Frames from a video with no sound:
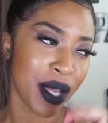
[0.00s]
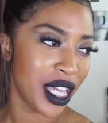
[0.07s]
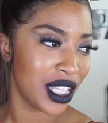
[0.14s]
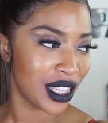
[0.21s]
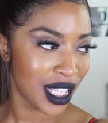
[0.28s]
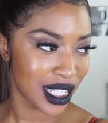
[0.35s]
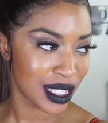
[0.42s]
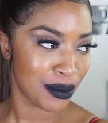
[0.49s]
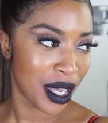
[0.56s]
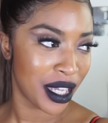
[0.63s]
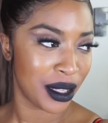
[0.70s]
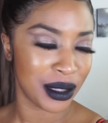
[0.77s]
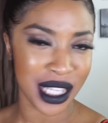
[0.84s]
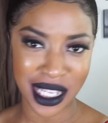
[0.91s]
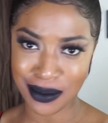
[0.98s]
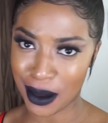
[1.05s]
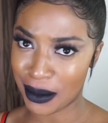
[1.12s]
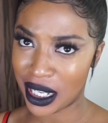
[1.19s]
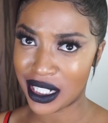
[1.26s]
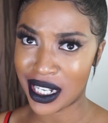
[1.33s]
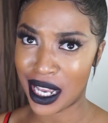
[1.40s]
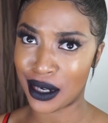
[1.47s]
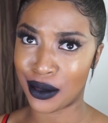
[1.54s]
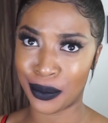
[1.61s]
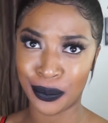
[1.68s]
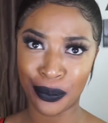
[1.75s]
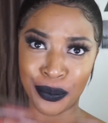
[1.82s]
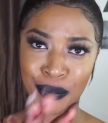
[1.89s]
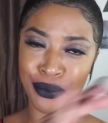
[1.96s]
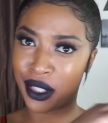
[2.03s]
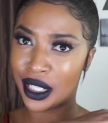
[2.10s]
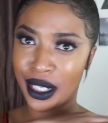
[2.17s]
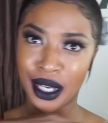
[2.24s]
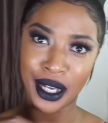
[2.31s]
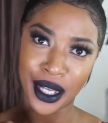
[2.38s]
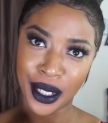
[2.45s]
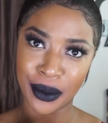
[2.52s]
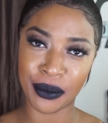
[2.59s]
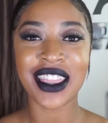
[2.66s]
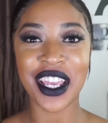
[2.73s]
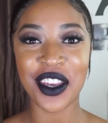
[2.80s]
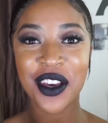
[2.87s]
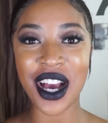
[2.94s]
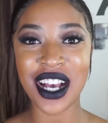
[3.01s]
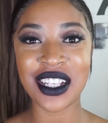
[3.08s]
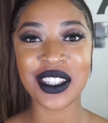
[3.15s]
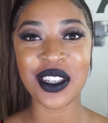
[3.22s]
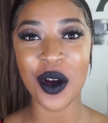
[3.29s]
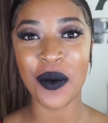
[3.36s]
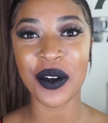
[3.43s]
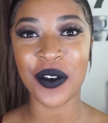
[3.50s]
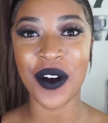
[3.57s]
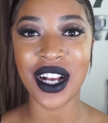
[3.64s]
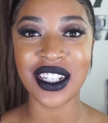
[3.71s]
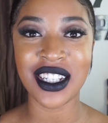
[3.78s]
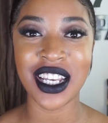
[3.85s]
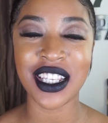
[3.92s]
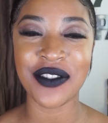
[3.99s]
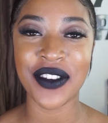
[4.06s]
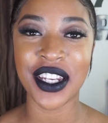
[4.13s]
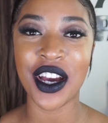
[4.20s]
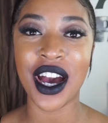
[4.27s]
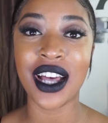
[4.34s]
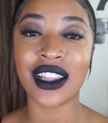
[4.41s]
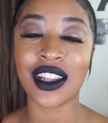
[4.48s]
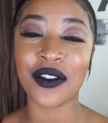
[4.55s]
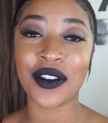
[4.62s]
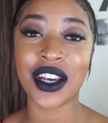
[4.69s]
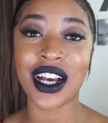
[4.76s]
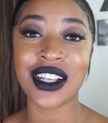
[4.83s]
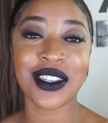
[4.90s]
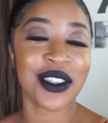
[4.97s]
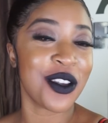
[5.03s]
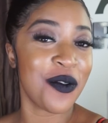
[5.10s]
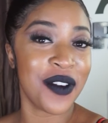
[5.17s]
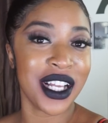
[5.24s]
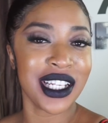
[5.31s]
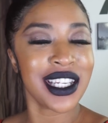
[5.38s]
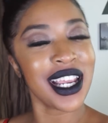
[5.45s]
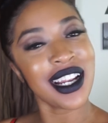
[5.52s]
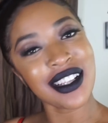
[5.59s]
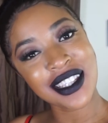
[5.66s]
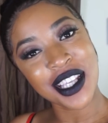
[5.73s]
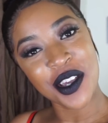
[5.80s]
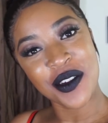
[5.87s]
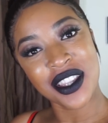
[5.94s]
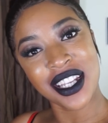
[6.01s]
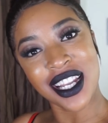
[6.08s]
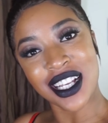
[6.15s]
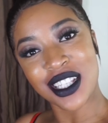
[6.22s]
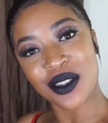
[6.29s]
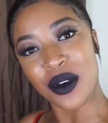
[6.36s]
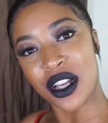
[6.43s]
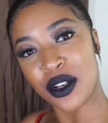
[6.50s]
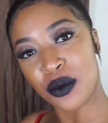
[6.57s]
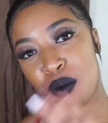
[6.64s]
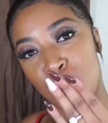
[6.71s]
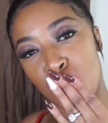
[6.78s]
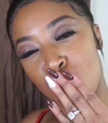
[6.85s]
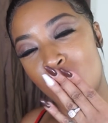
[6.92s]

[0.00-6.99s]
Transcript: Wait, that's my that's my main channel. Cut. Thank you guys so much for watching today's video. I love you guys so much, and I'll see you in the next one.